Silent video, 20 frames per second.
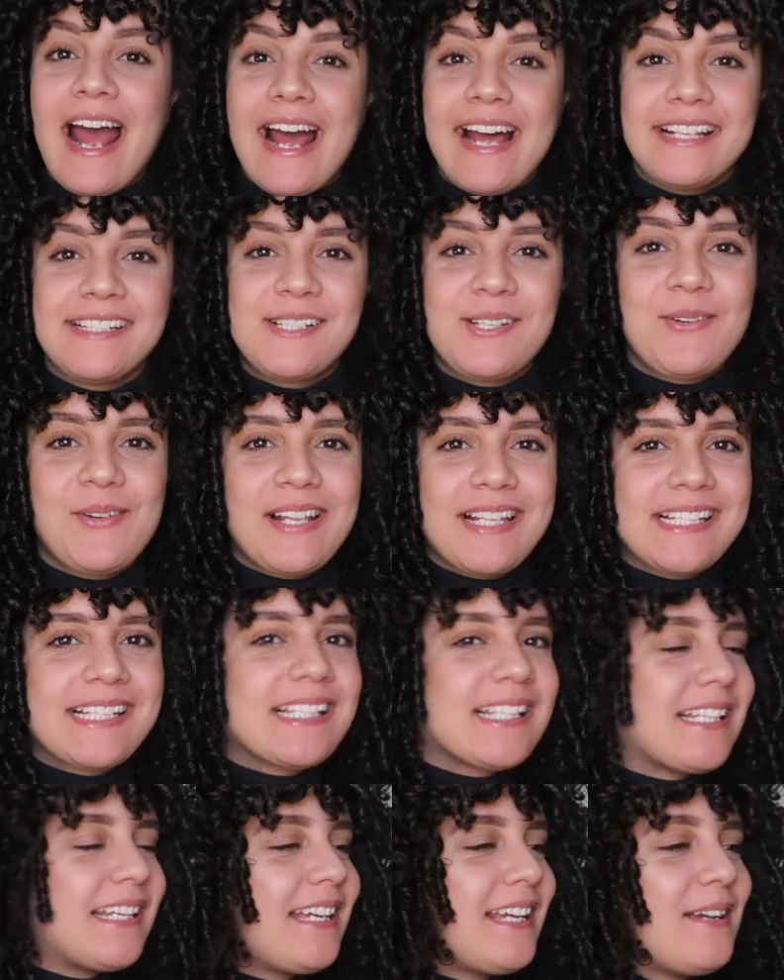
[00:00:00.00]
as you can
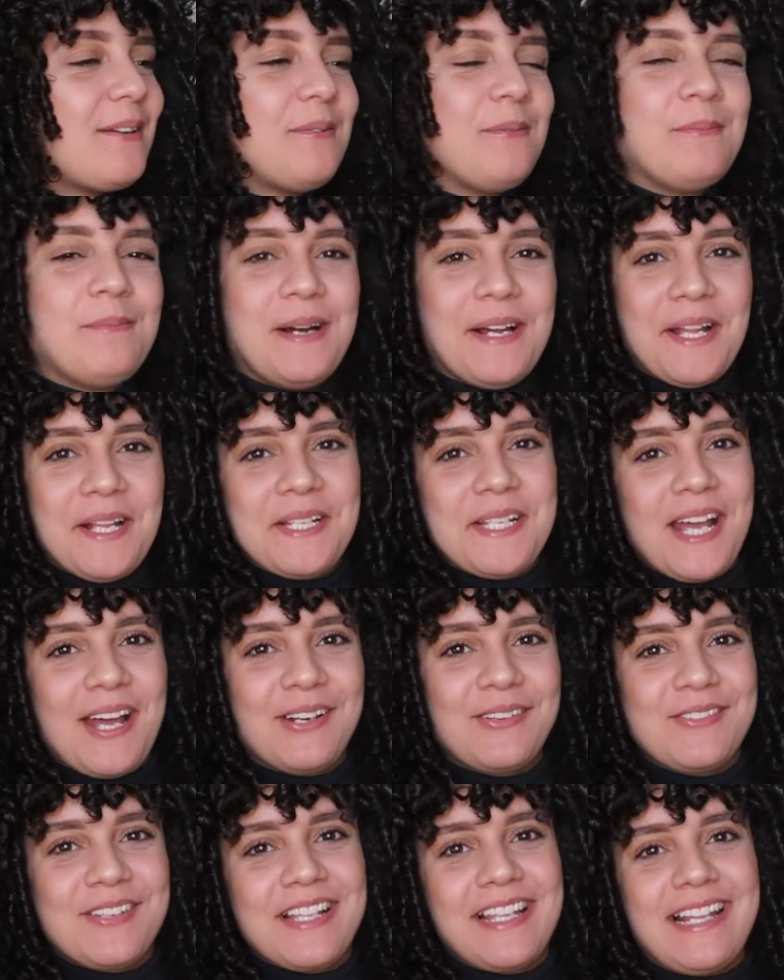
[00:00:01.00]
see by the
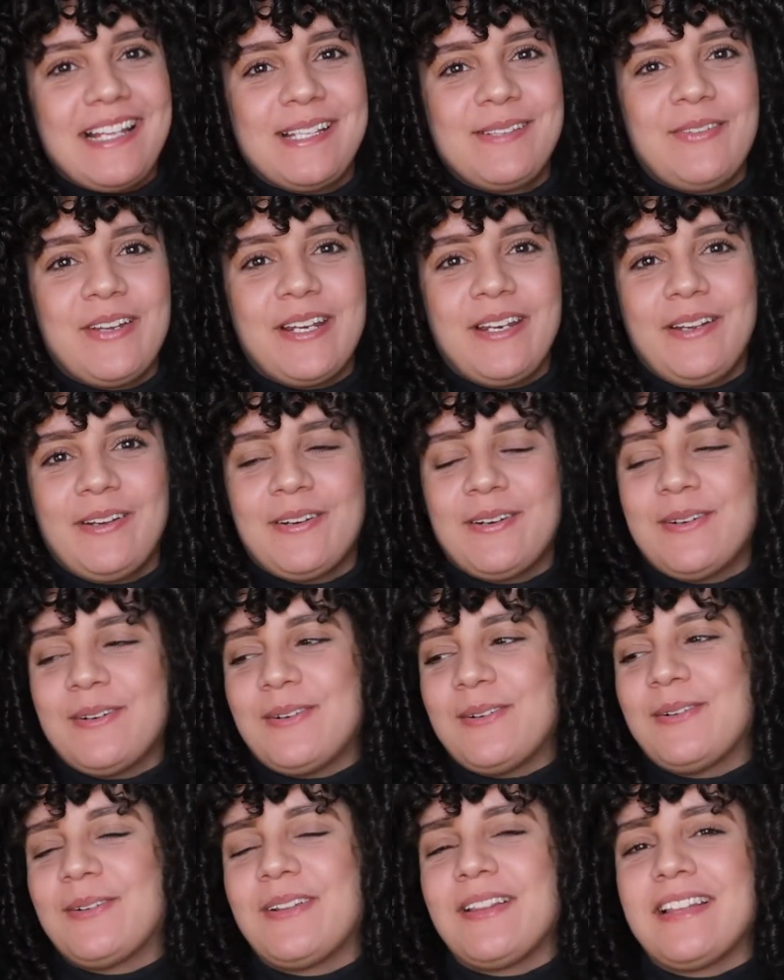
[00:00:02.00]
title of today's
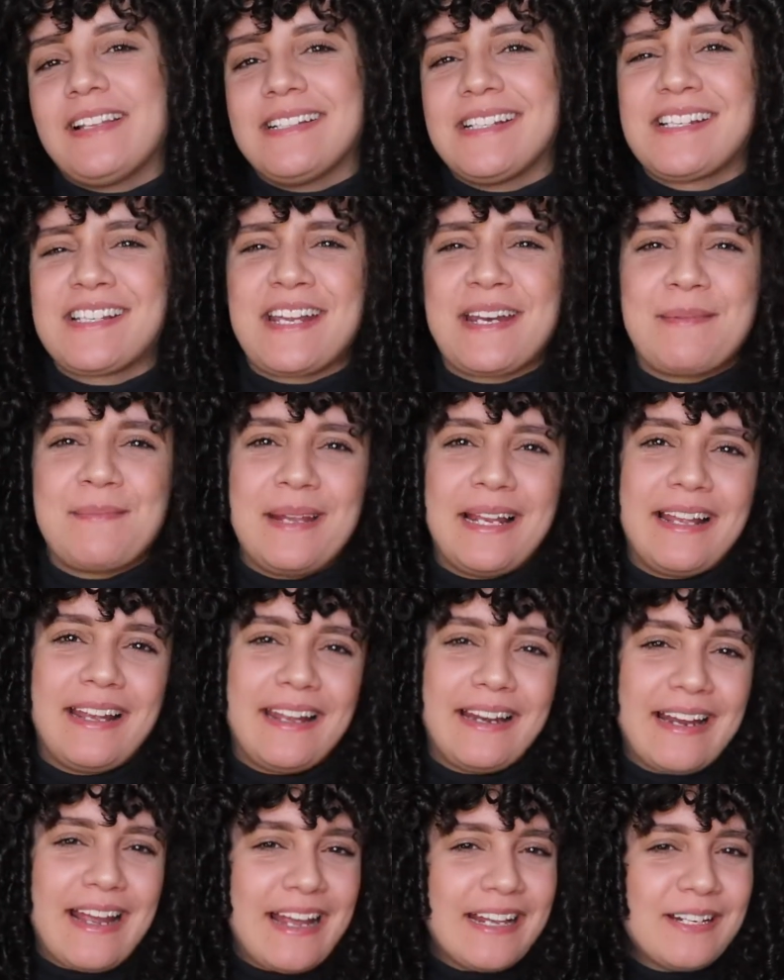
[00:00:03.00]
video this is going to be like
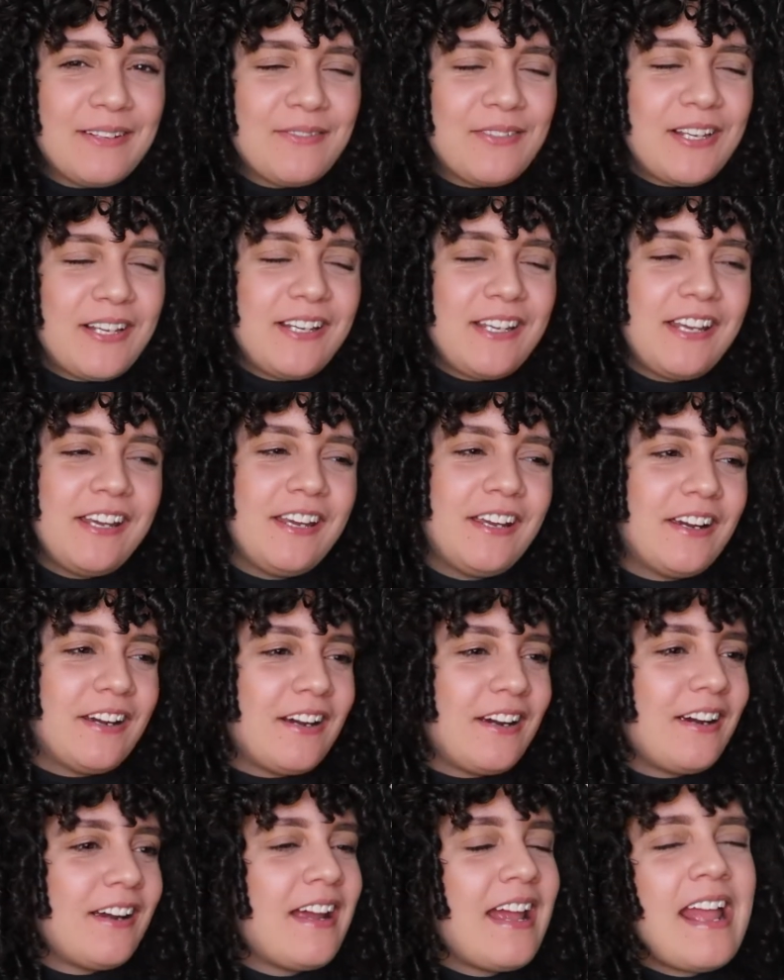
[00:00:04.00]
an end of the
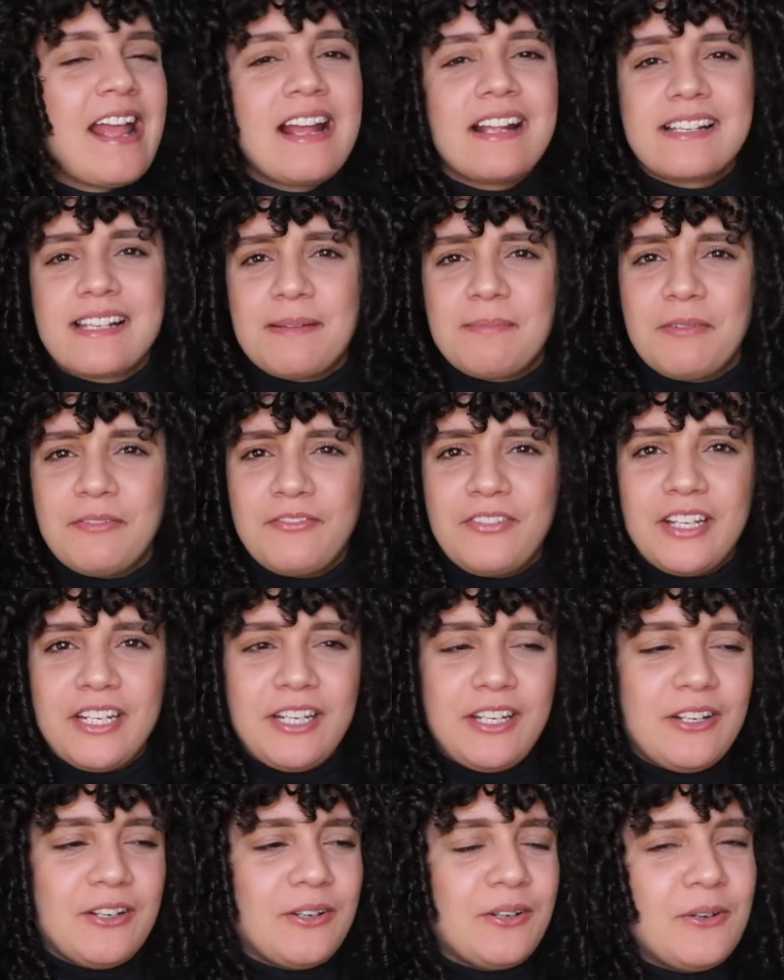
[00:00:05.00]
year type of
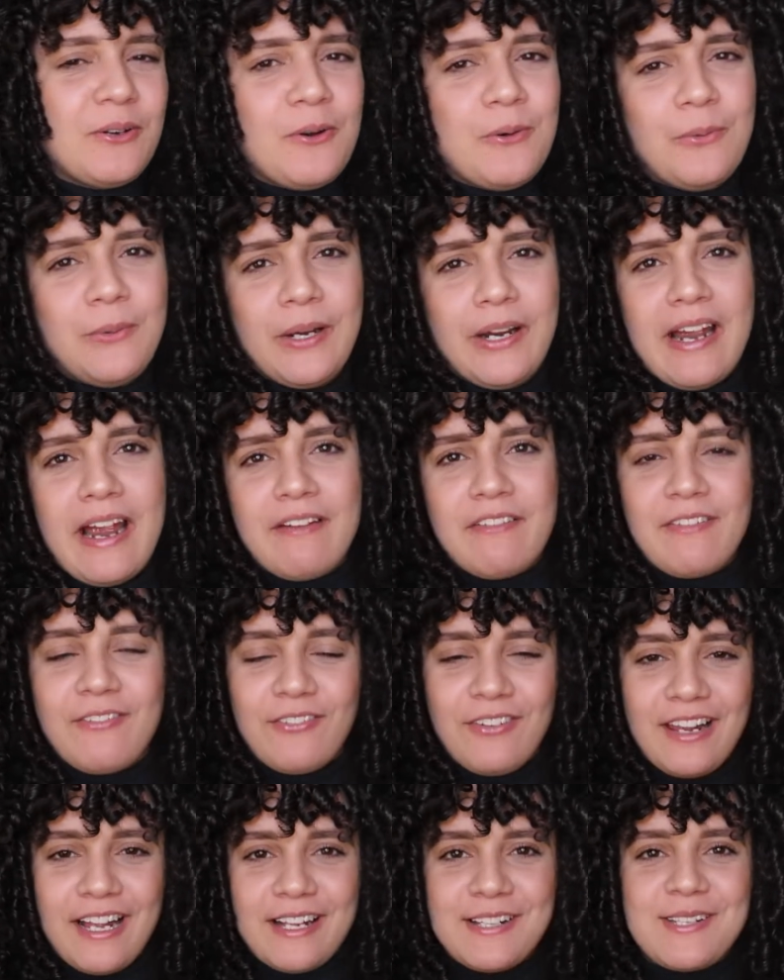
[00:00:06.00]
video where i
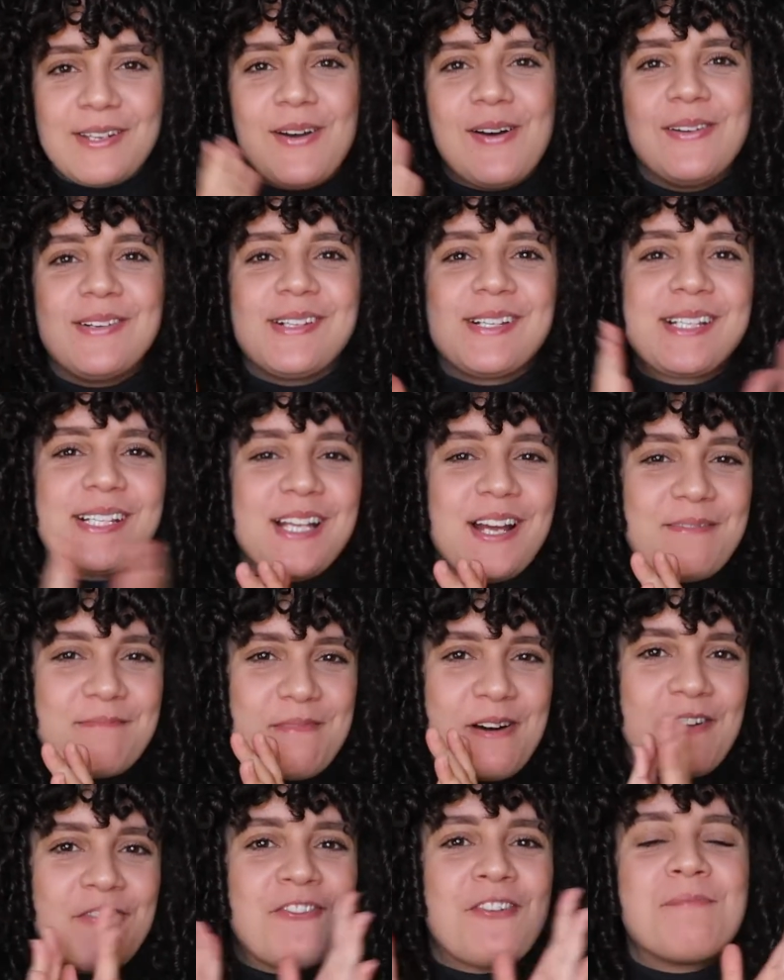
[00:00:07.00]
reflect on some
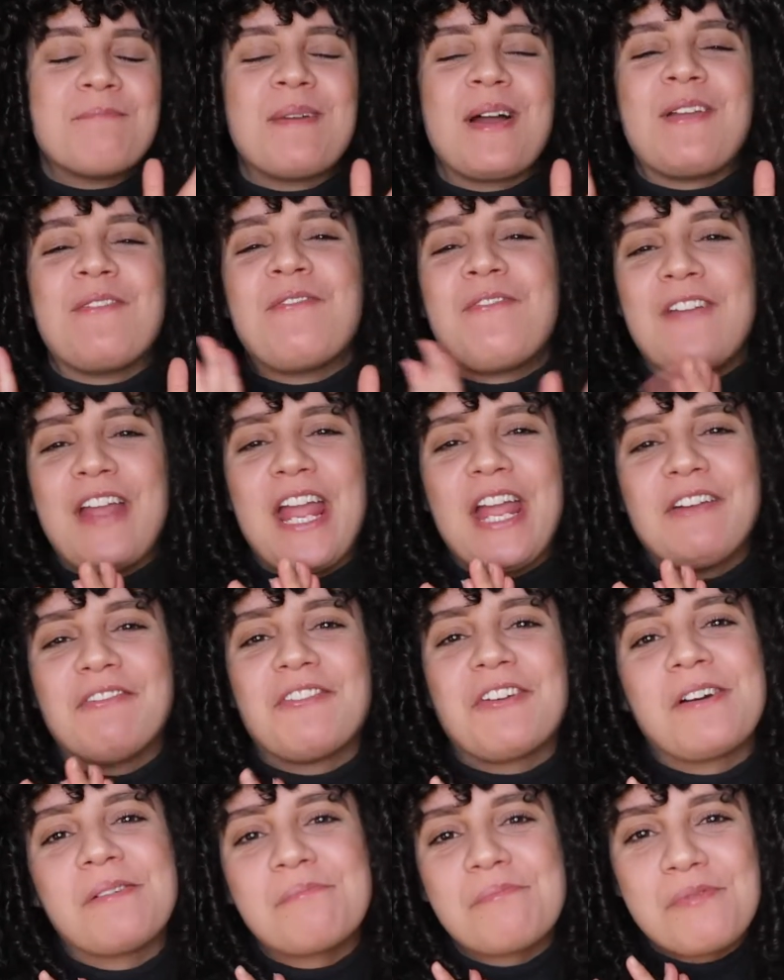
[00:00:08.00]
of my
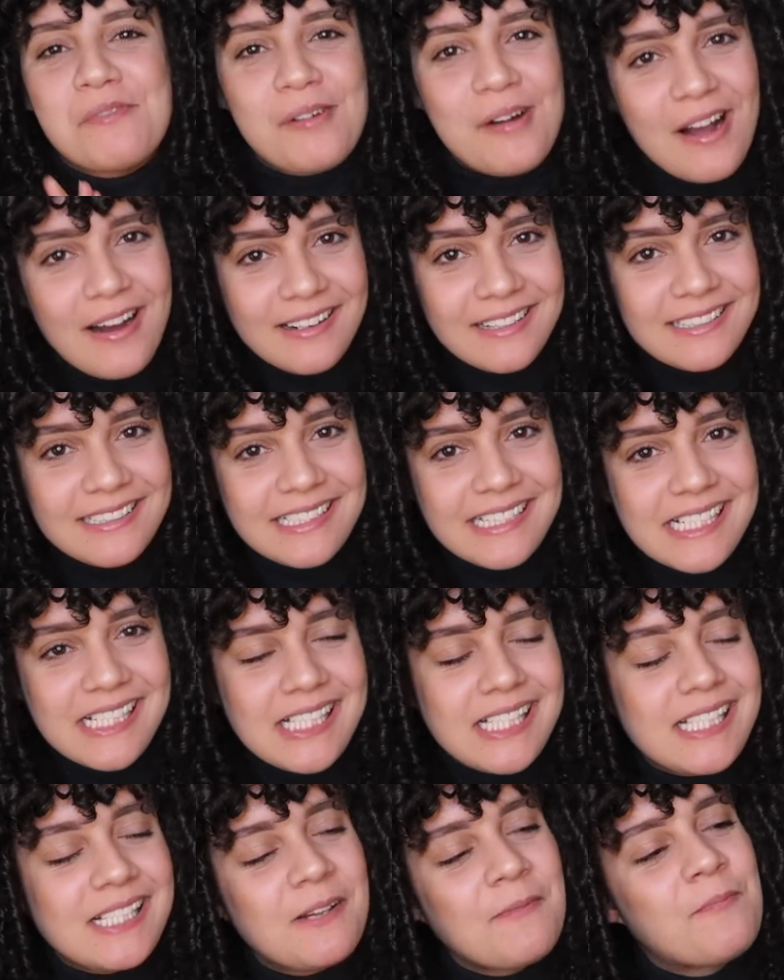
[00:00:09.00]
favorite
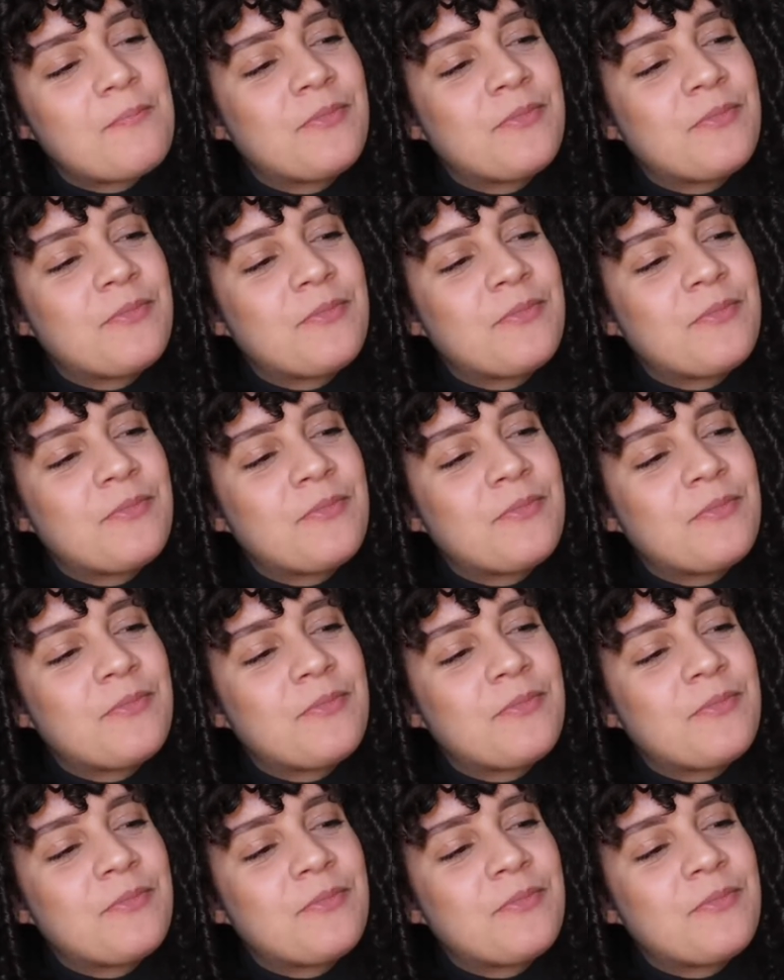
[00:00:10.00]
products